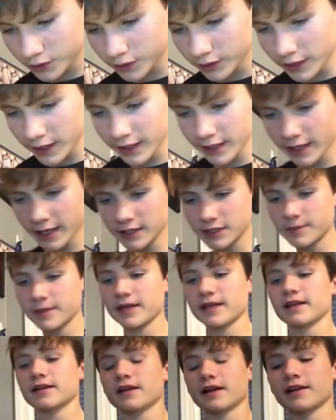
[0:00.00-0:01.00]
yeah, it has to
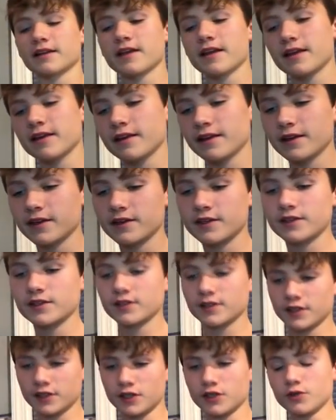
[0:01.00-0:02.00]
be 89. Thank
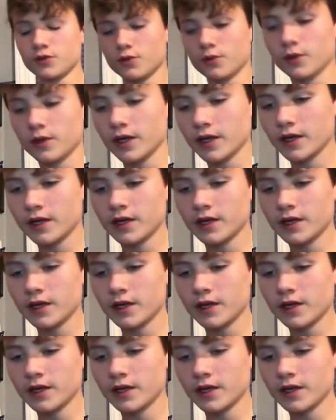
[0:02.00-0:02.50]
you.